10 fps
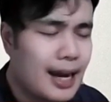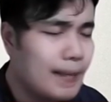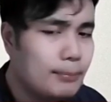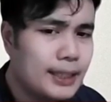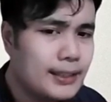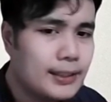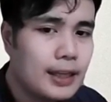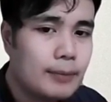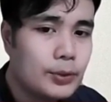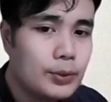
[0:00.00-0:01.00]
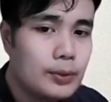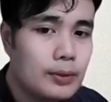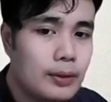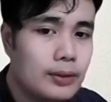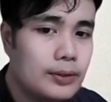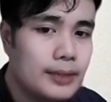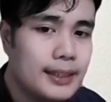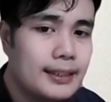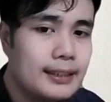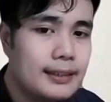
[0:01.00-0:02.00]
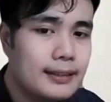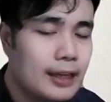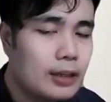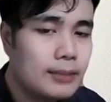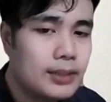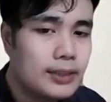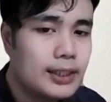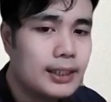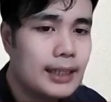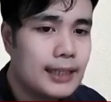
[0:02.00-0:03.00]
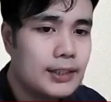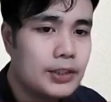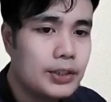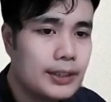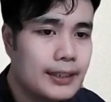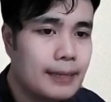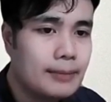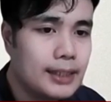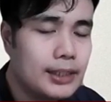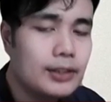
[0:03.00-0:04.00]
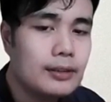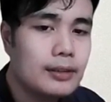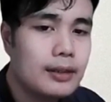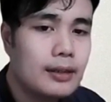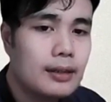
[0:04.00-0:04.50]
I placed top 2 on the recent Psychometrician Licensure Examination,